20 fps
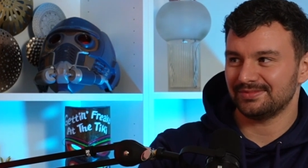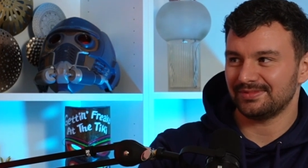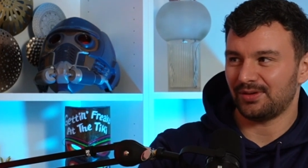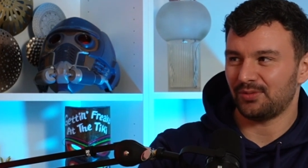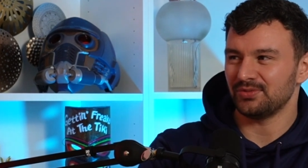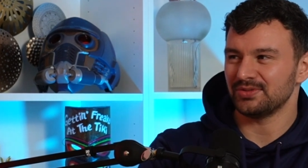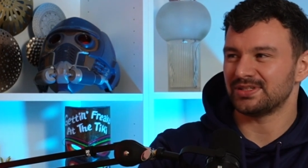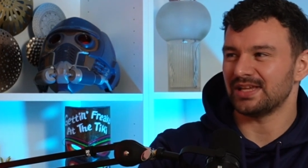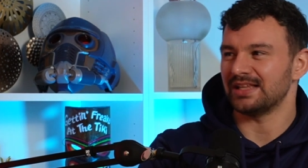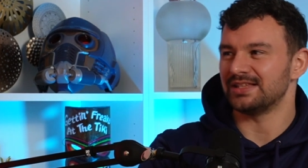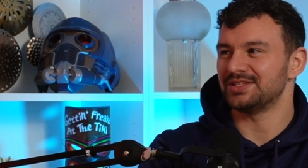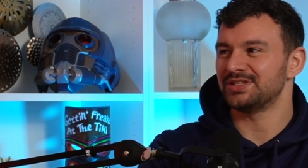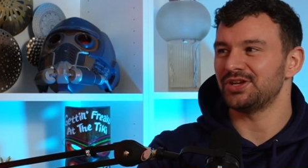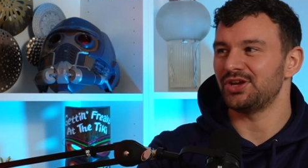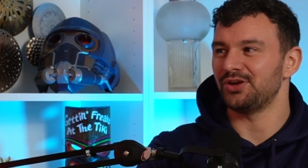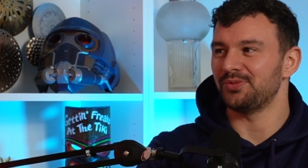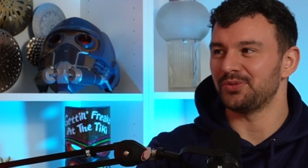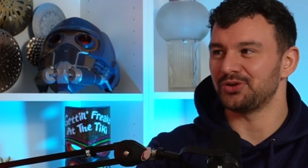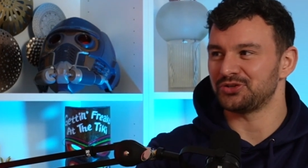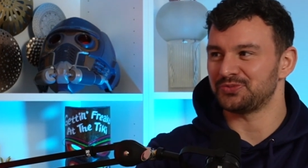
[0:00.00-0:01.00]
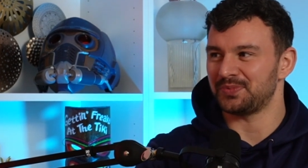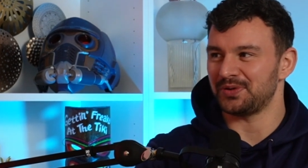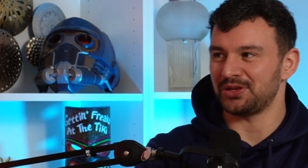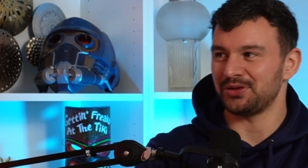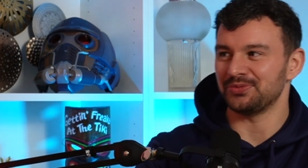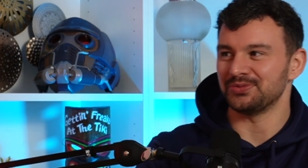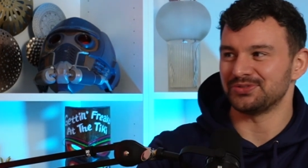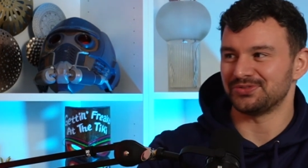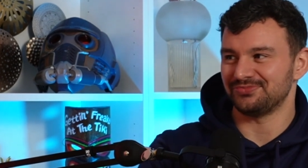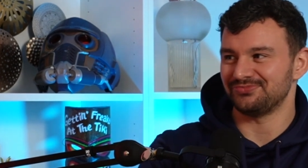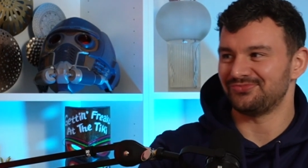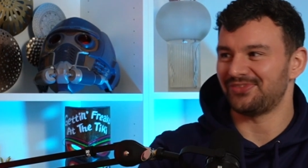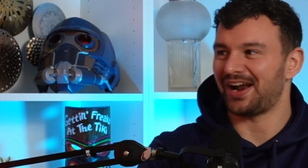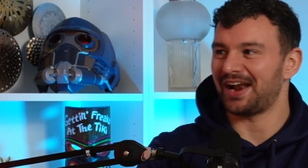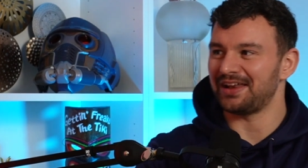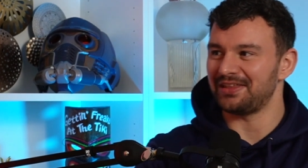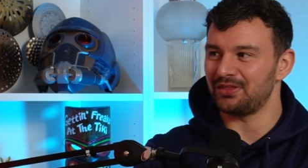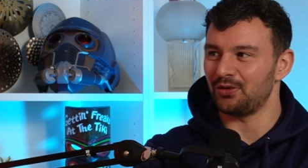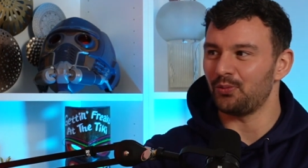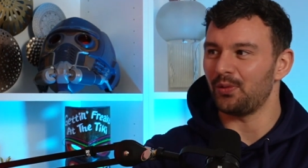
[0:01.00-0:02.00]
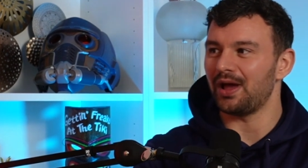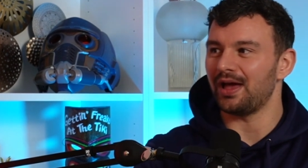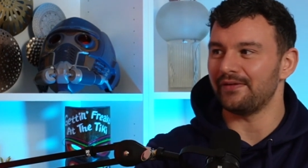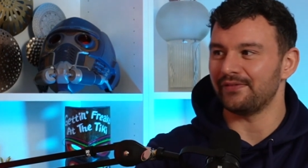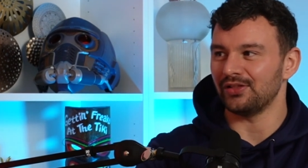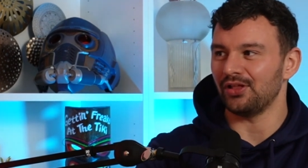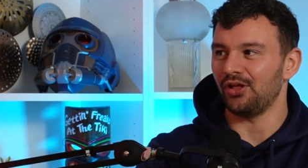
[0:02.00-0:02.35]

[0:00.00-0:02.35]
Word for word: I won't say too much, but you was riding the wave a